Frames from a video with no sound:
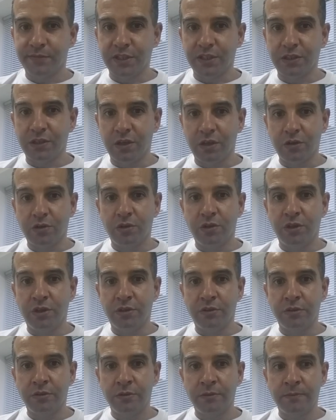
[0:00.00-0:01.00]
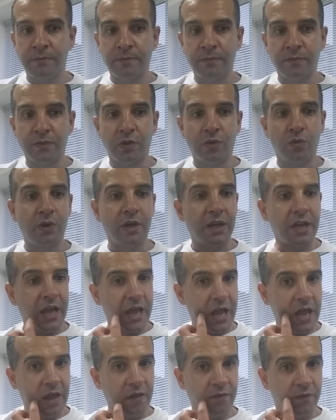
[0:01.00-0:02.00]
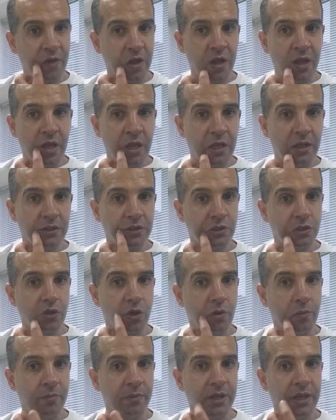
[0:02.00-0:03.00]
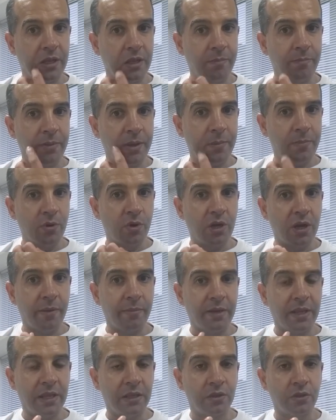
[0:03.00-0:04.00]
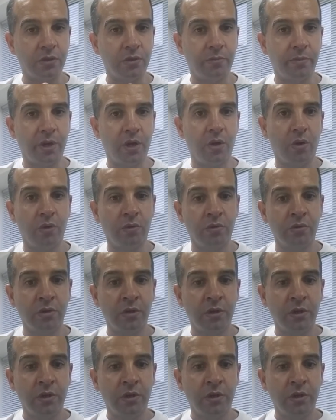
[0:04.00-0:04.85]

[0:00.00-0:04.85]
isn't it good news? We're gonna have so many people coming into HOHOL,